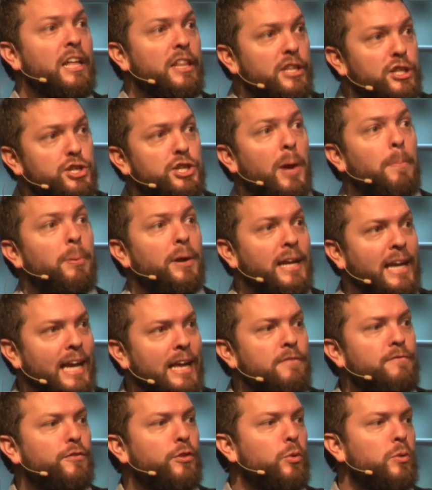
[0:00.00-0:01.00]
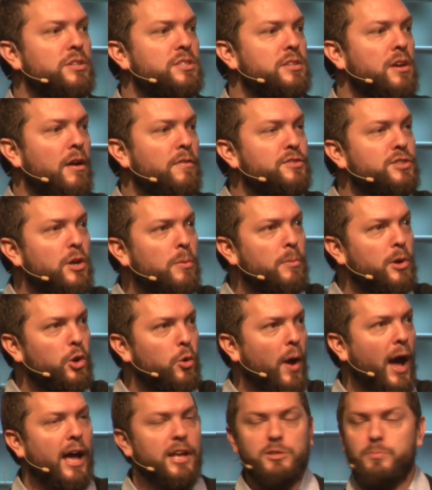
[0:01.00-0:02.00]
the shepherding influence of someone who
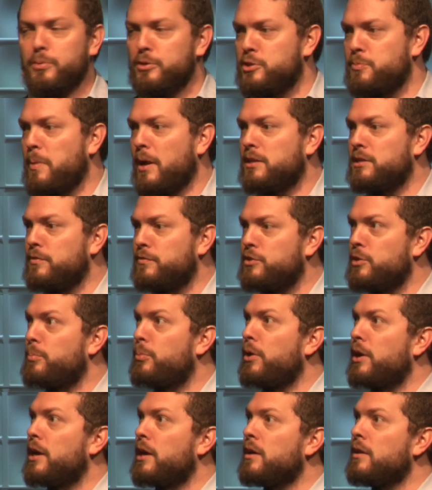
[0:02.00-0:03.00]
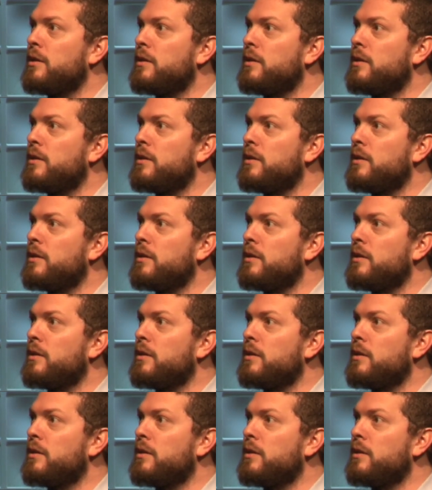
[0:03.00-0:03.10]
has perspective to bring.